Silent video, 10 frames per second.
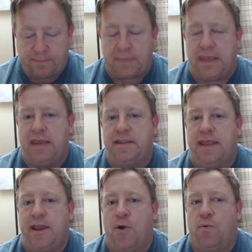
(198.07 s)
is
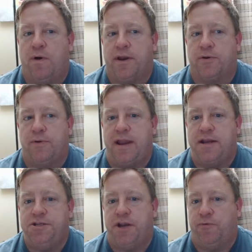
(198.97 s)
they don't want to create a
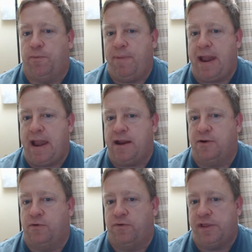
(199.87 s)
general panic
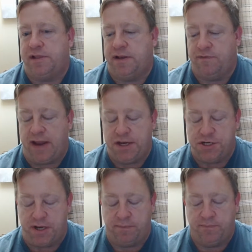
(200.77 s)
over this
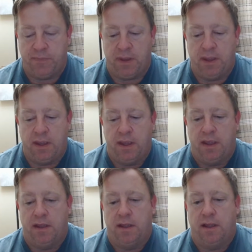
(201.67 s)
invasion.
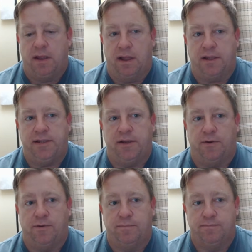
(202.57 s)
So,